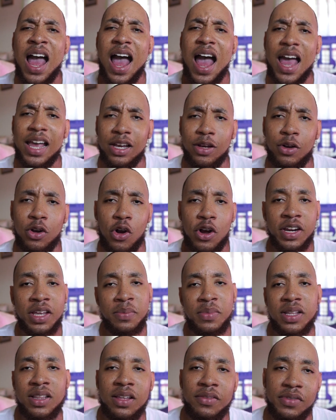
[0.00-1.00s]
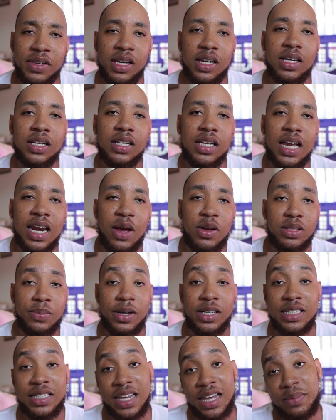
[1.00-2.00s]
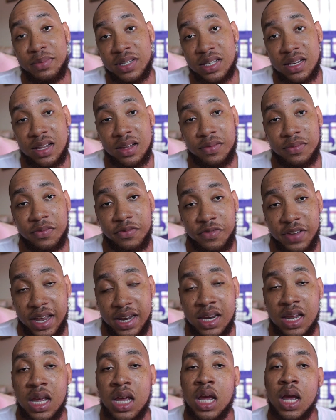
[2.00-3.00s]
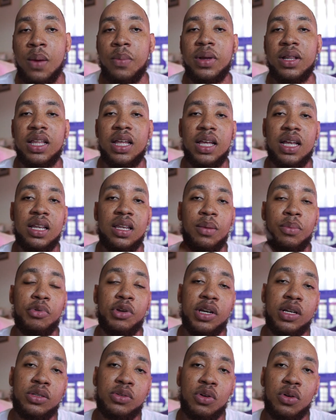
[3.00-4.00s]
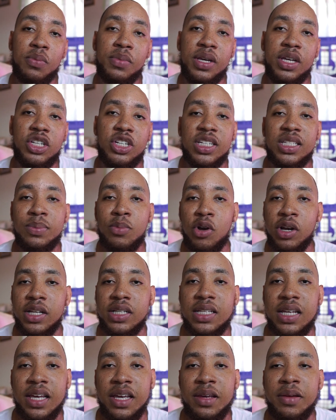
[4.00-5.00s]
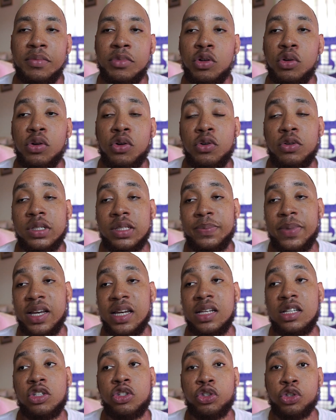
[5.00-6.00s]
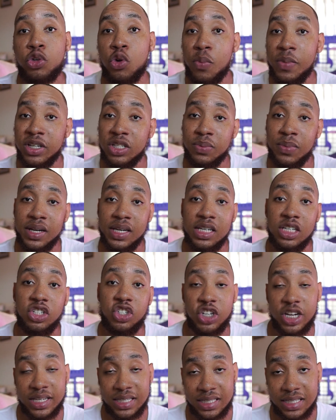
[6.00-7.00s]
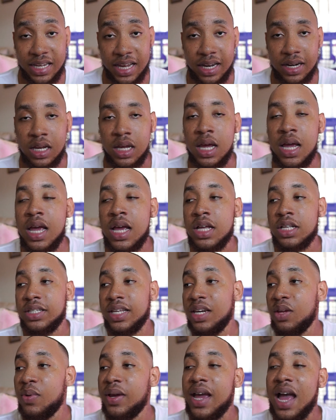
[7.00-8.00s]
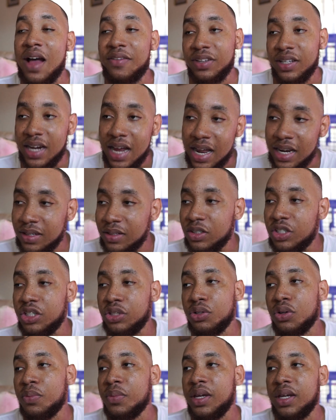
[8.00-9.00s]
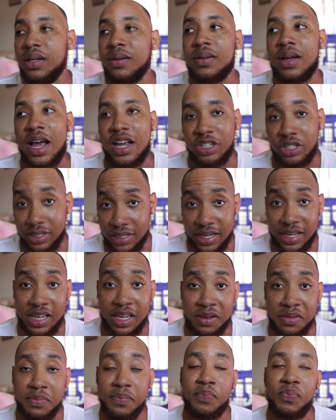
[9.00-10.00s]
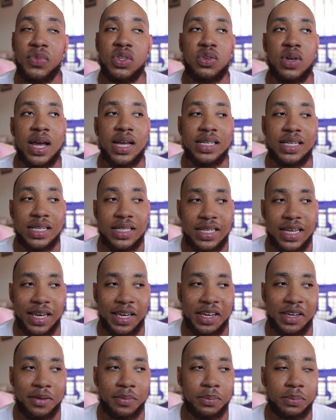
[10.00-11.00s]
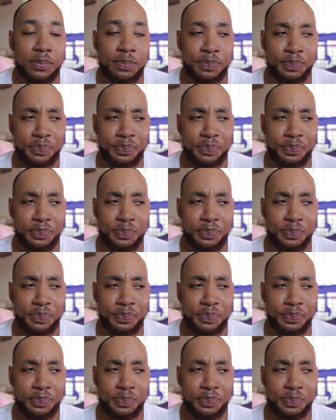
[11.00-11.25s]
I got him in the vehicle and I was about to take him to the vet. But then the breeder told me, just monitor him. Don't go spending so much money just yet. So anyway, after that, she told me I should take him. So I did take him.